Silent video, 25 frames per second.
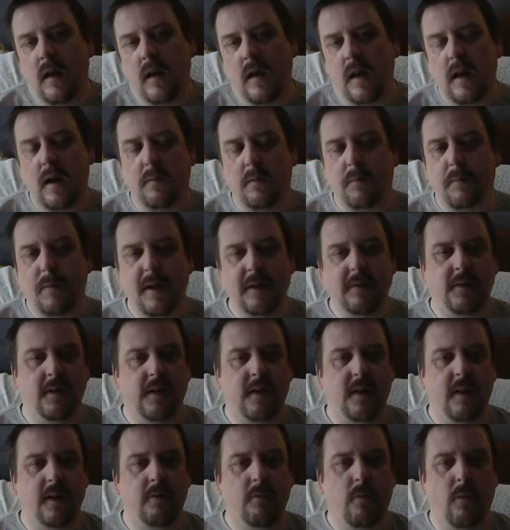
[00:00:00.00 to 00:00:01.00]
Now
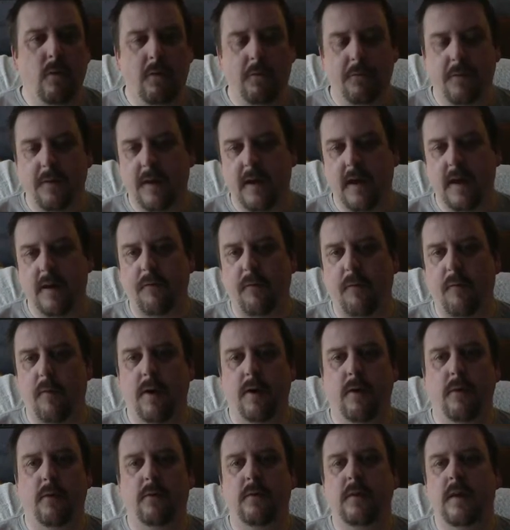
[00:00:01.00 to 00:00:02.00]
basically War for the
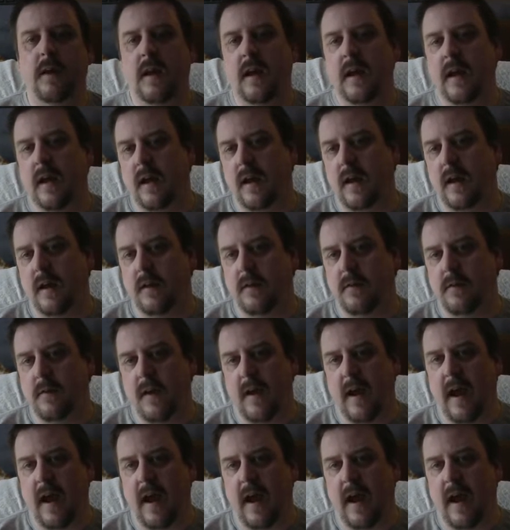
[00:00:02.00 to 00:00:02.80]
Overworld is